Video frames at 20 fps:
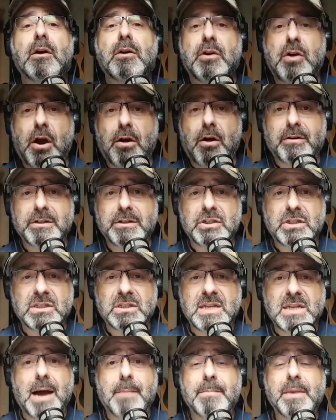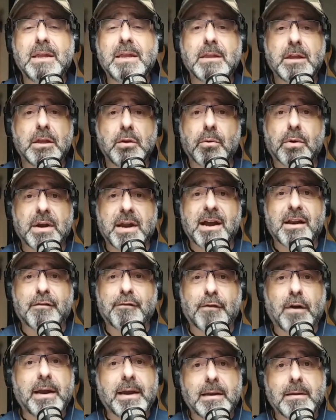Courage does not mean that you are not
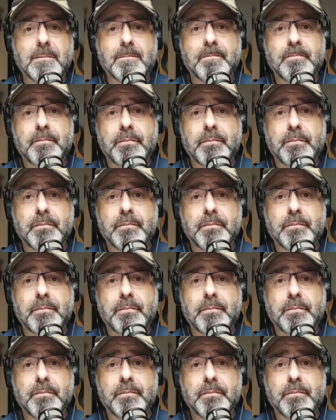afraid.